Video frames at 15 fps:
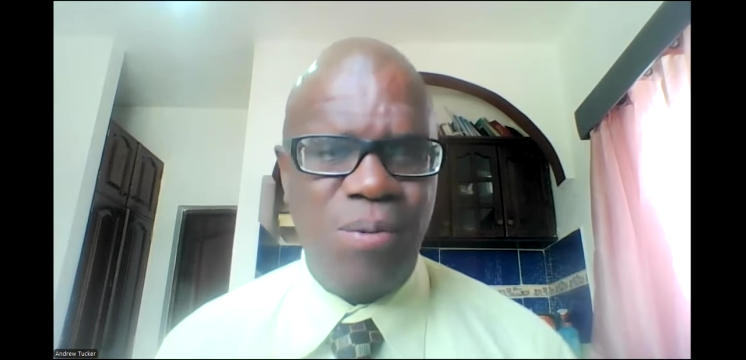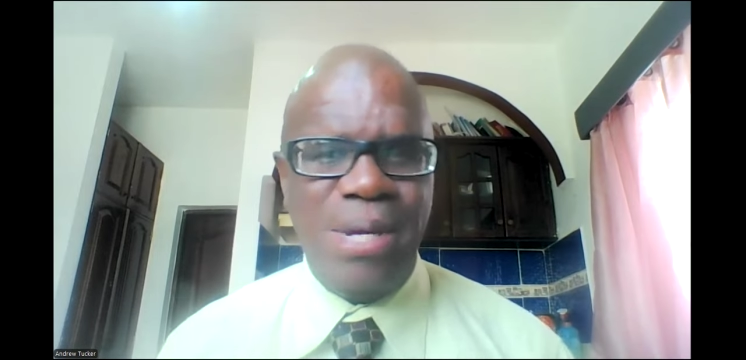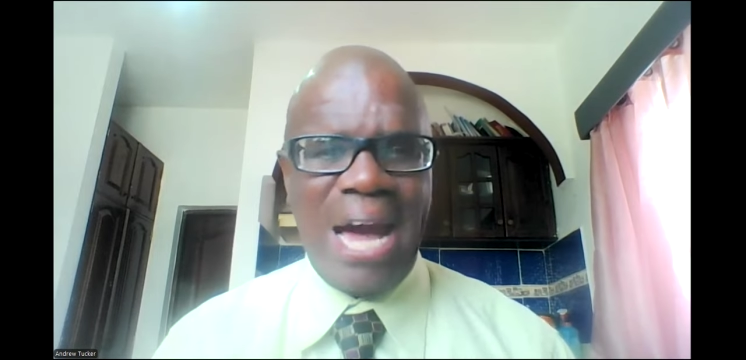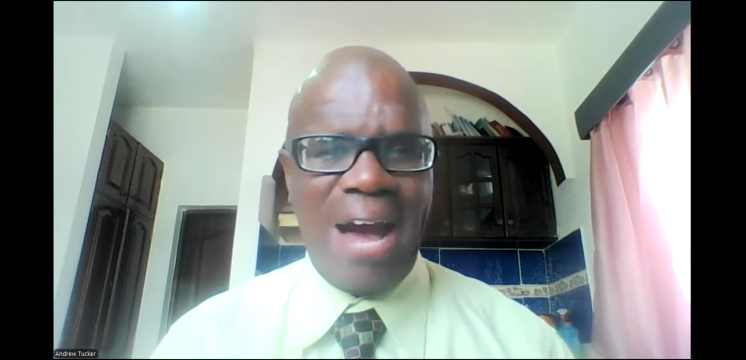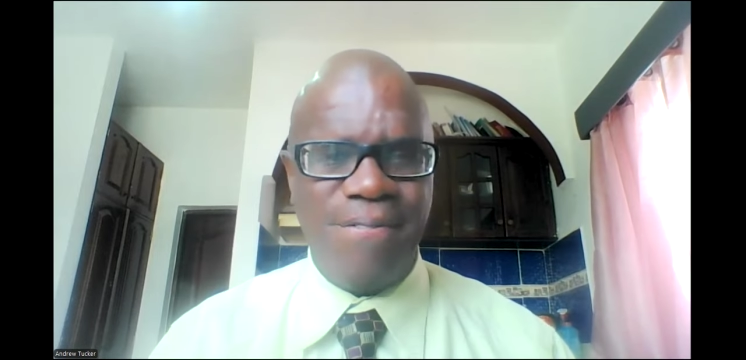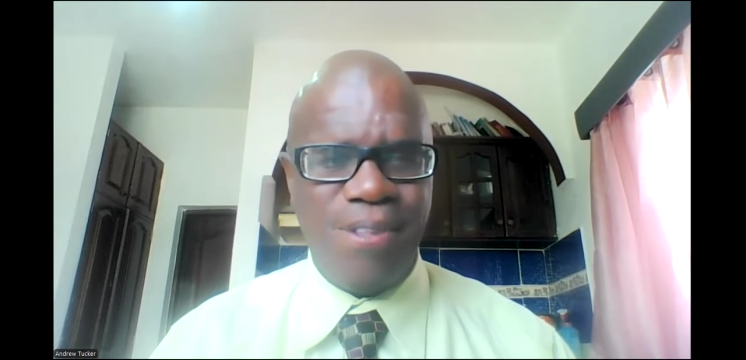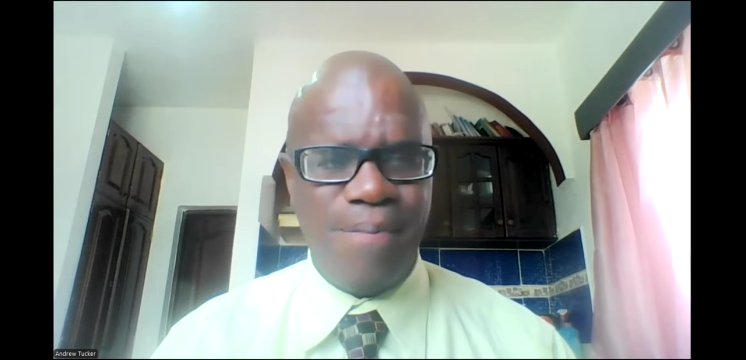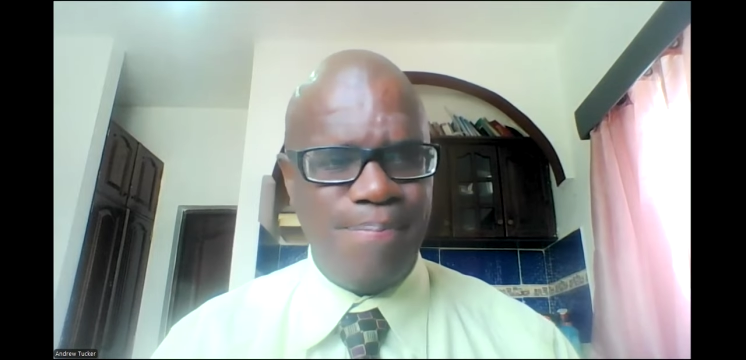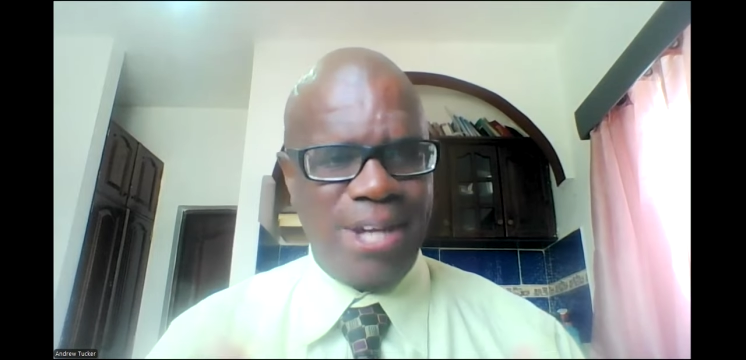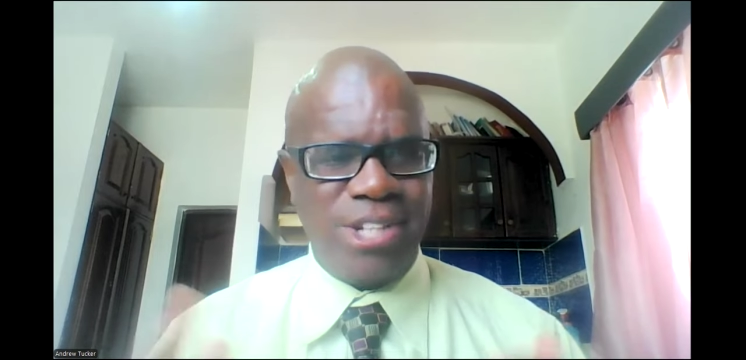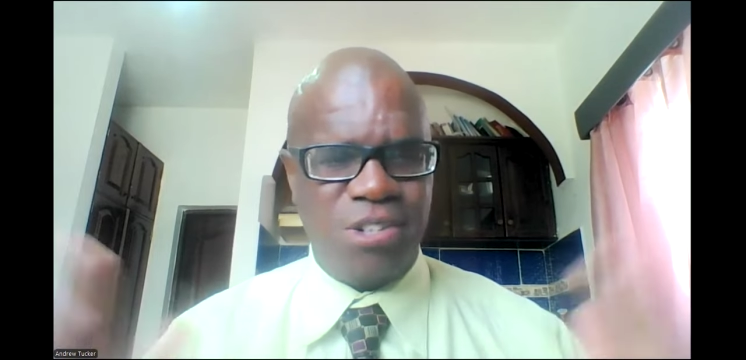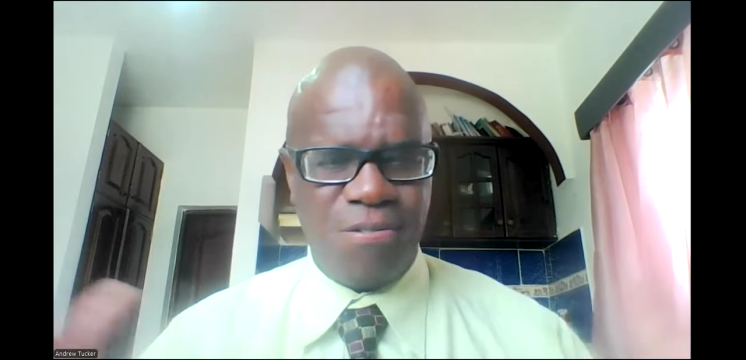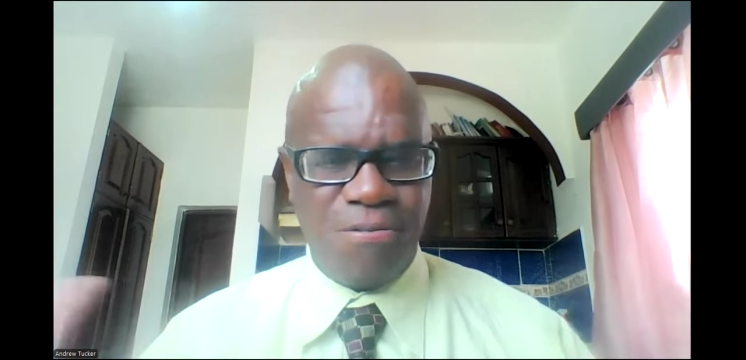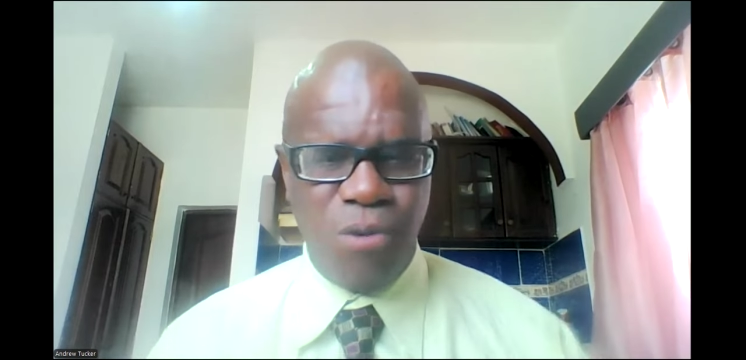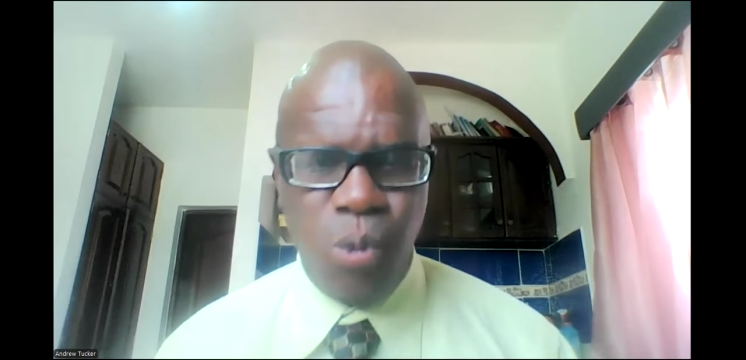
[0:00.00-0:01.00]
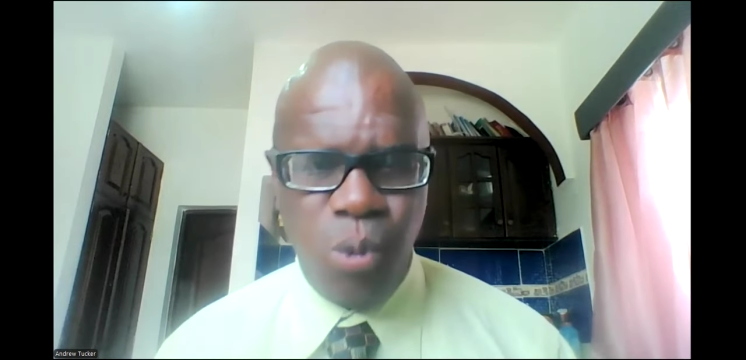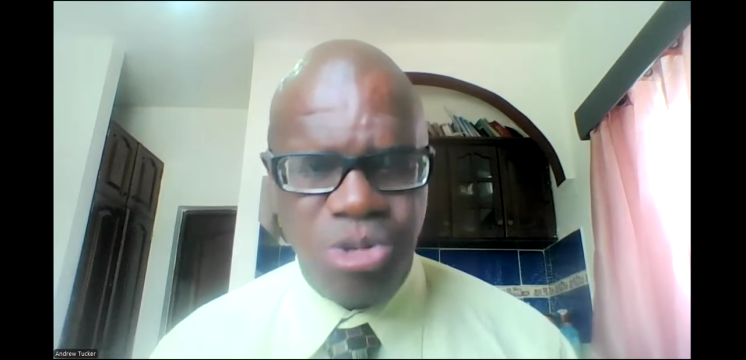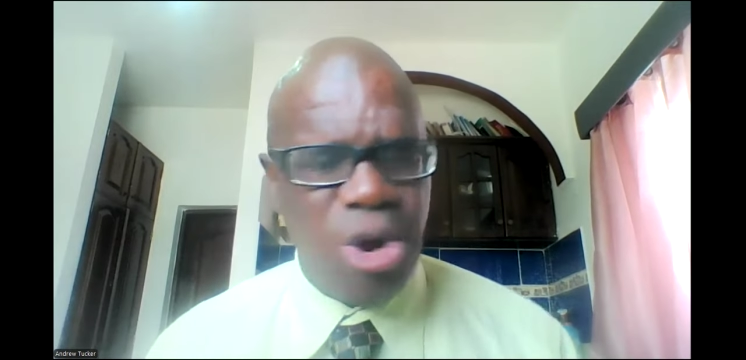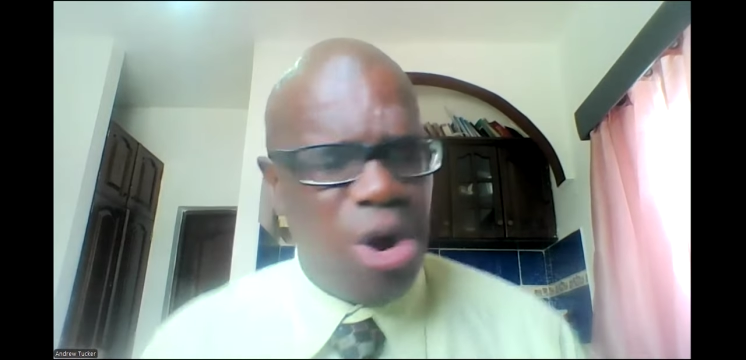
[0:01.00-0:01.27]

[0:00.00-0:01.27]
we have the best food,